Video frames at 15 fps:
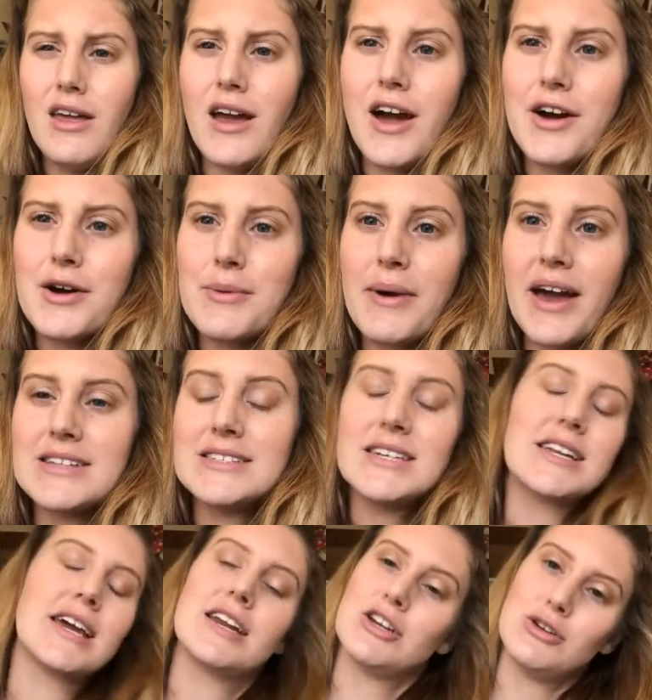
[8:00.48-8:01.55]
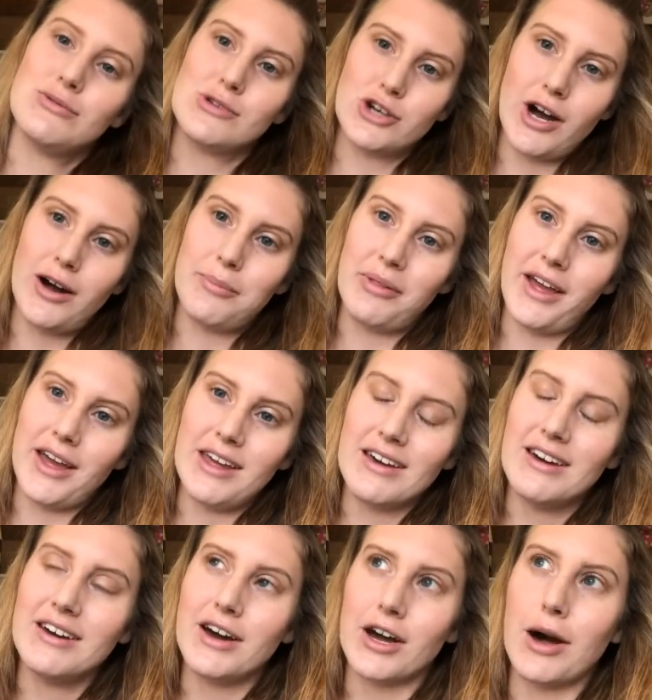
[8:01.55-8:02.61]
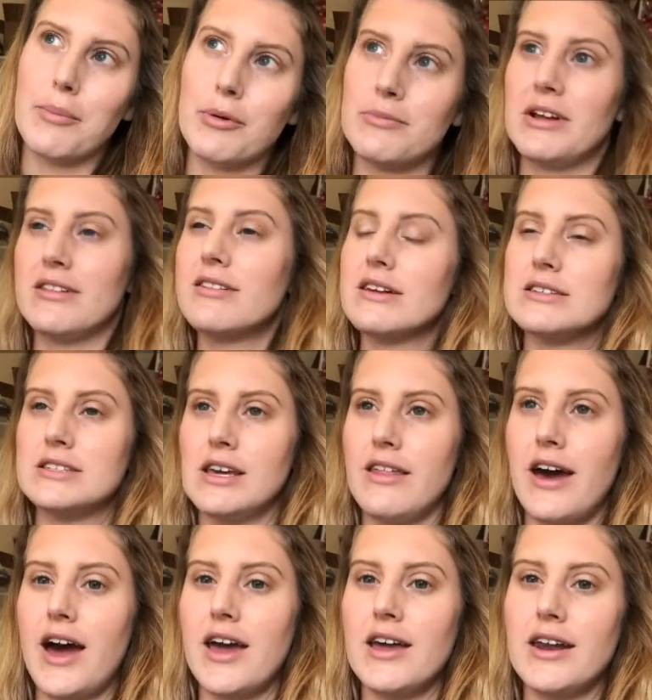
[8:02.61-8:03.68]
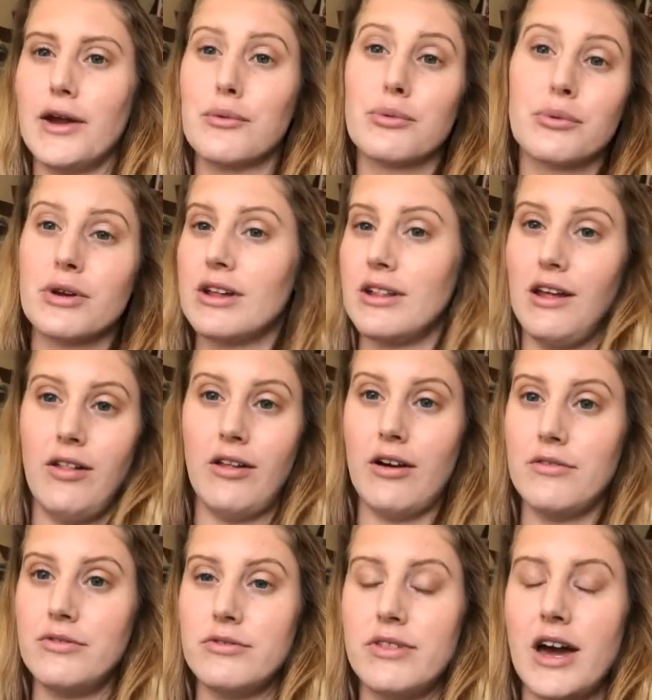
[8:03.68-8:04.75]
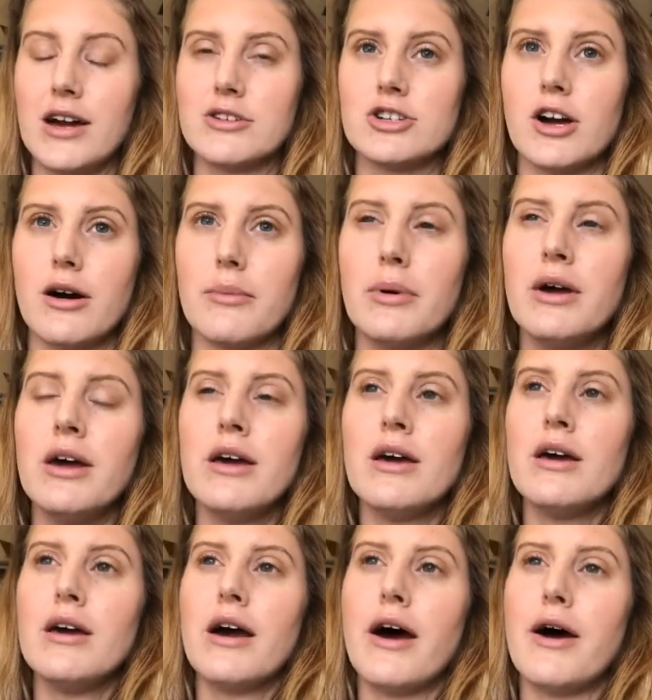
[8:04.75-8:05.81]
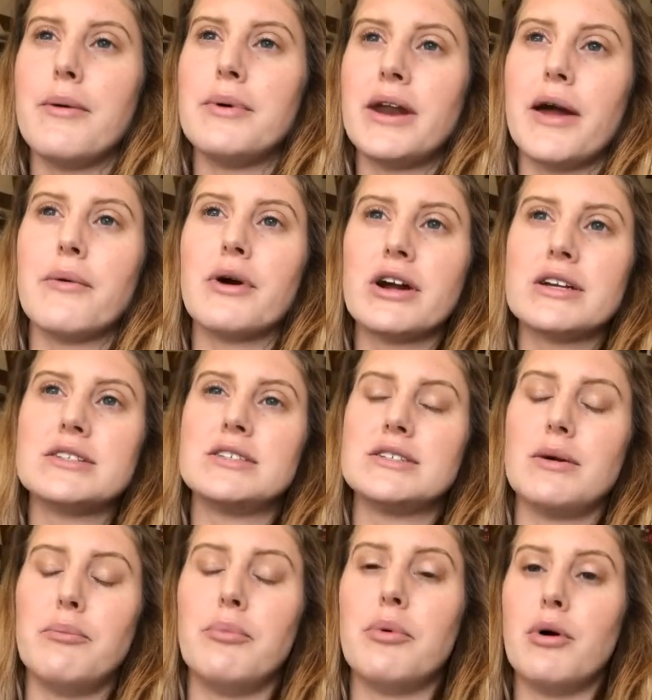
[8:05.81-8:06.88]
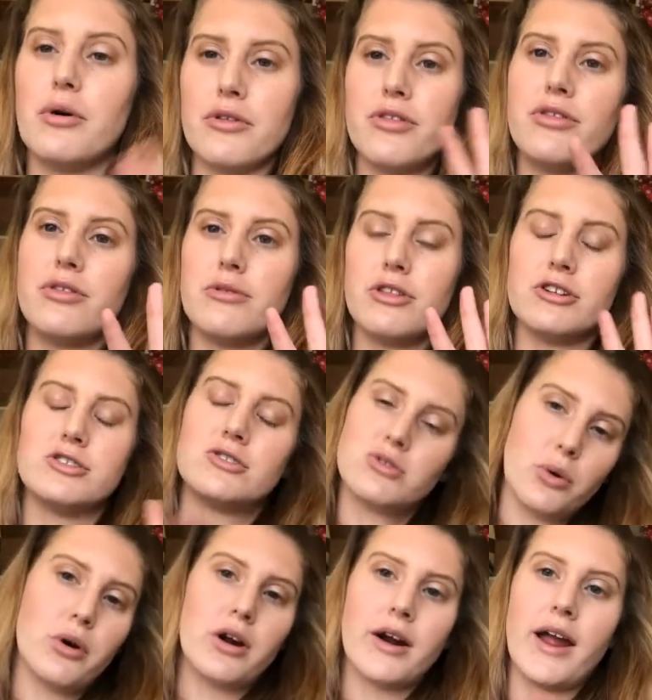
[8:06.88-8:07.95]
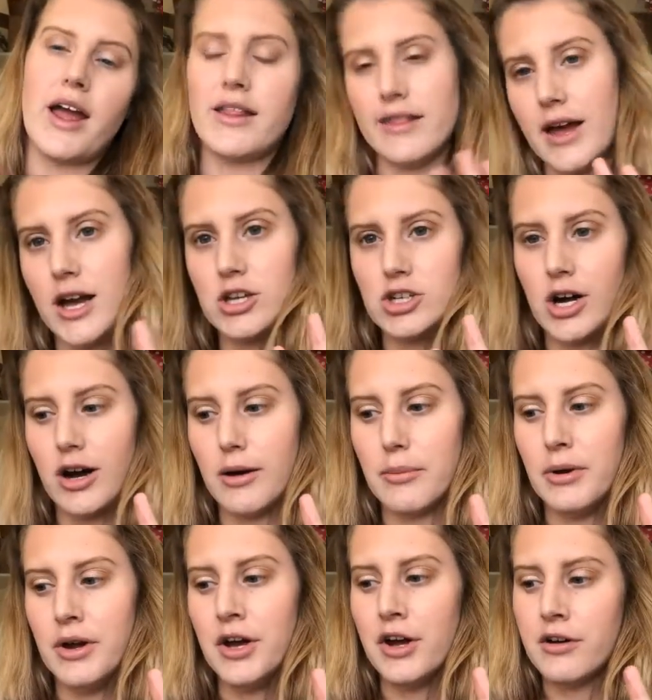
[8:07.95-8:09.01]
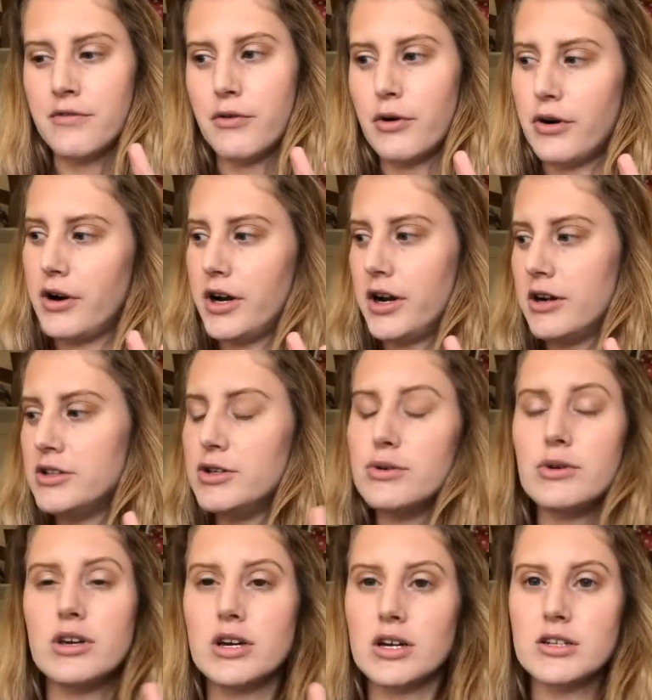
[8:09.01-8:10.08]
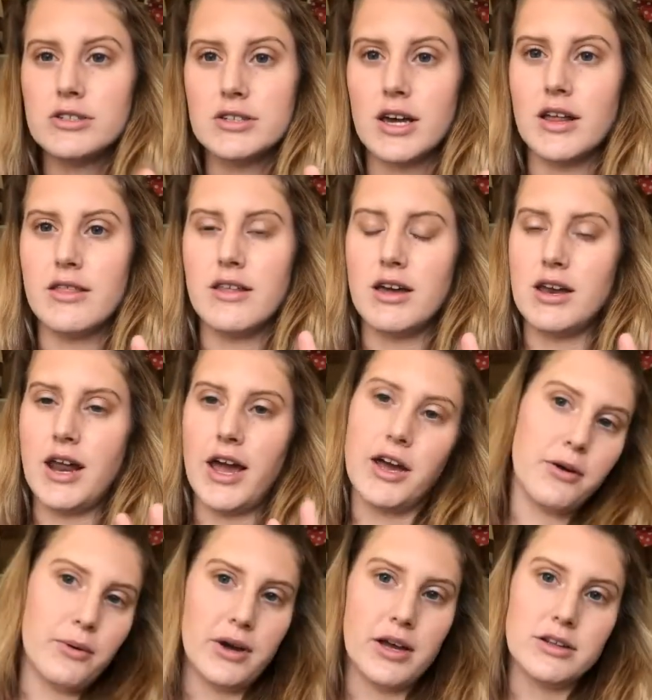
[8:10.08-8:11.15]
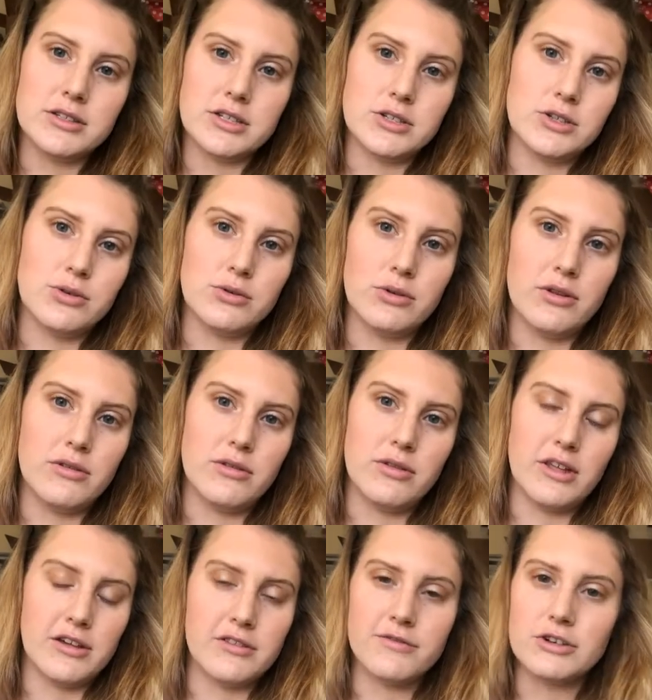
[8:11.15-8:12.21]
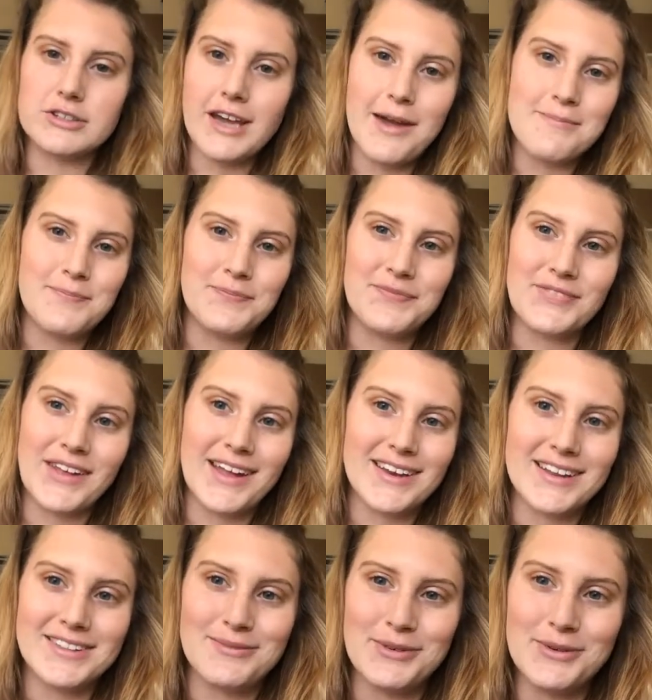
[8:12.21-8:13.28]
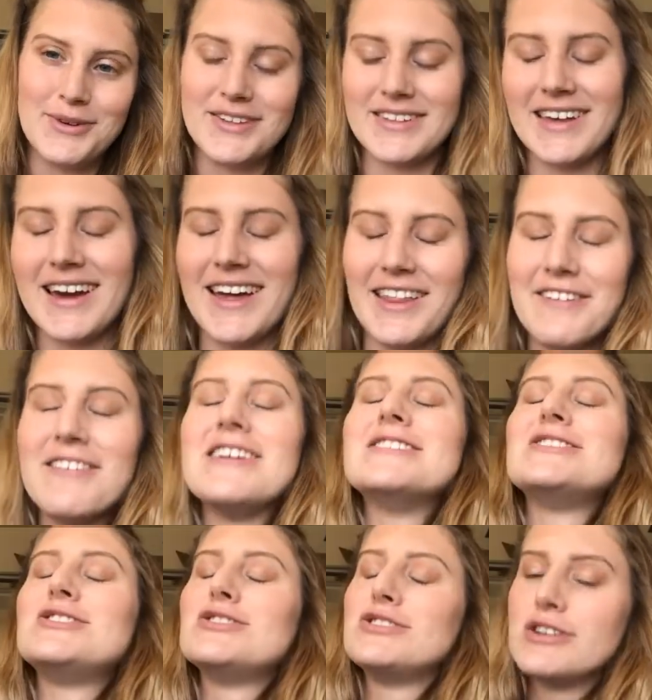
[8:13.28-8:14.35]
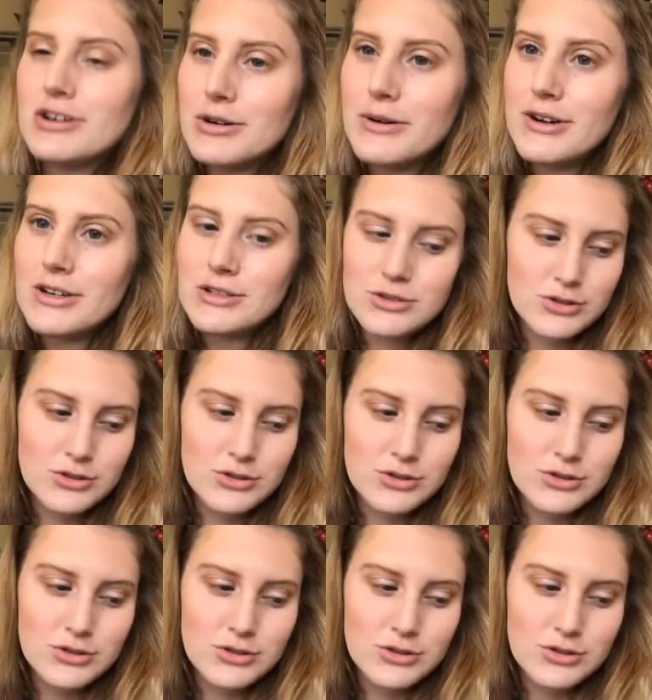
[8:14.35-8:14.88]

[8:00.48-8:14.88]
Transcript: I did get a new job like a couple months into that, and I really loved that job. And I worked both the store and that job for 2 years, and then I quit to do this full time. And it's been amazing. I love it so